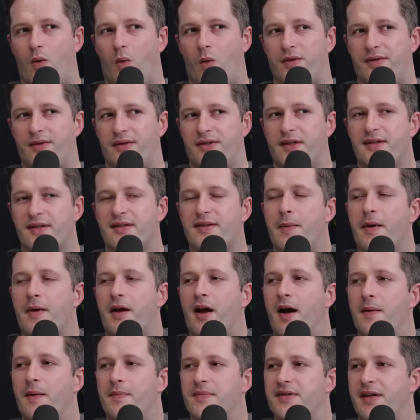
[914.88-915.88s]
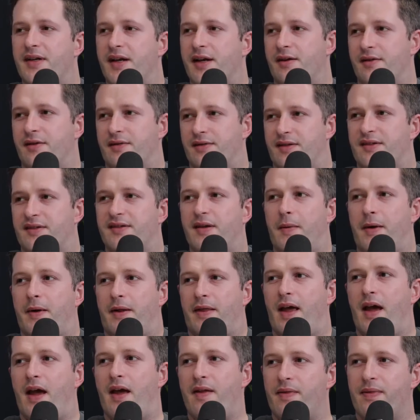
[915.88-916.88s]
it just something I'm seeing, or is it something
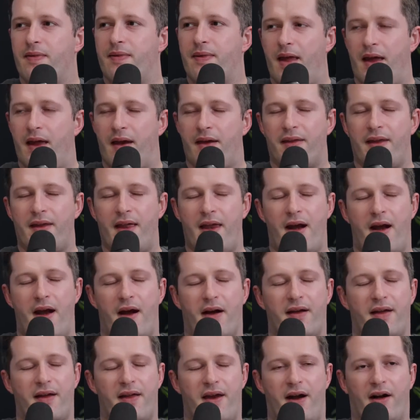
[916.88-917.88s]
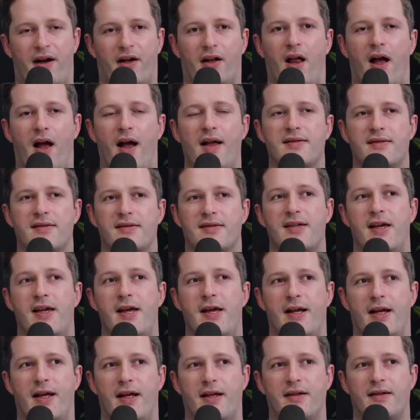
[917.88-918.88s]
that our clients are
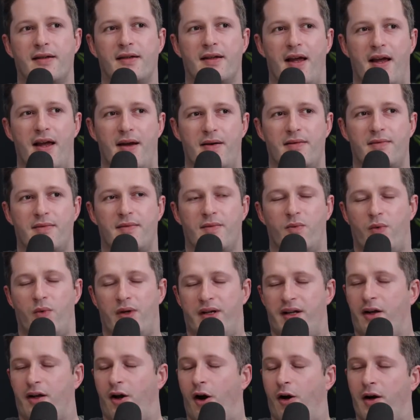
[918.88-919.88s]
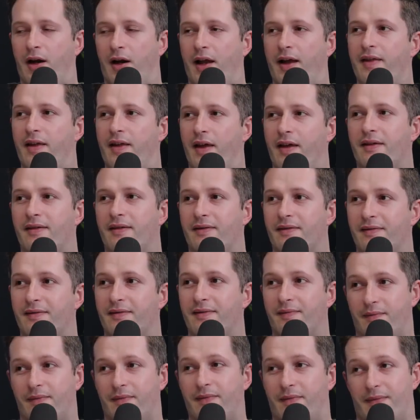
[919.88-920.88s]
seeing, and we did correlate that
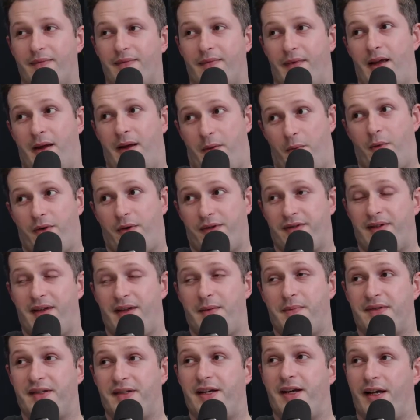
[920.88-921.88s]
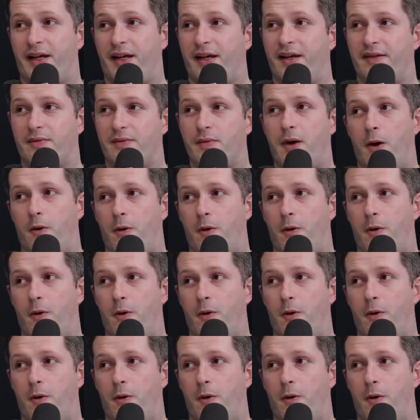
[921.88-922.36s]
it was them seeing it as well,